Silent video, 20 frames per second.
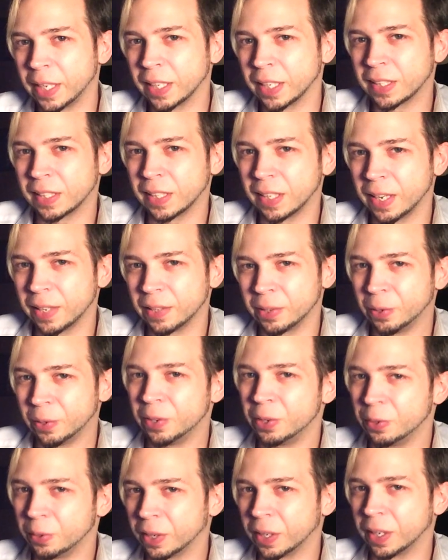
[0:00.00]
gets together
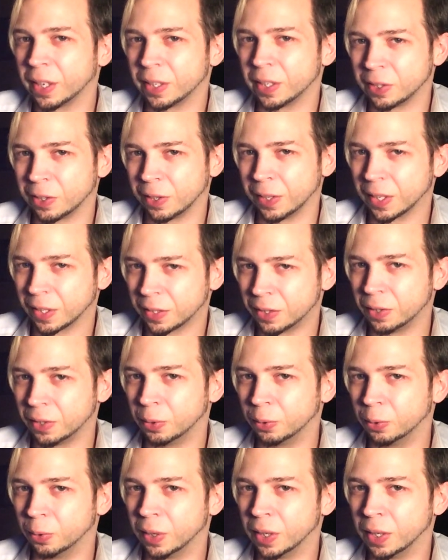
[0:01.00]
and you can kind of talk
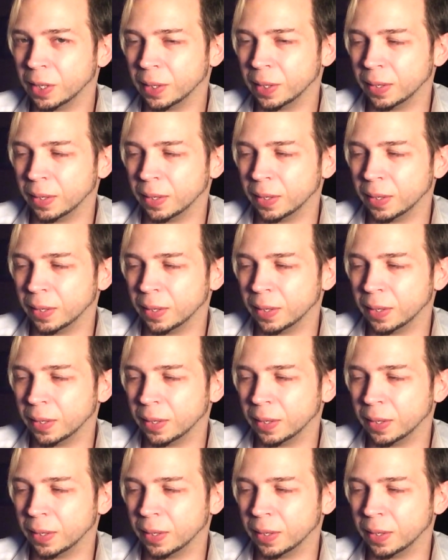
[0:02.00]
to,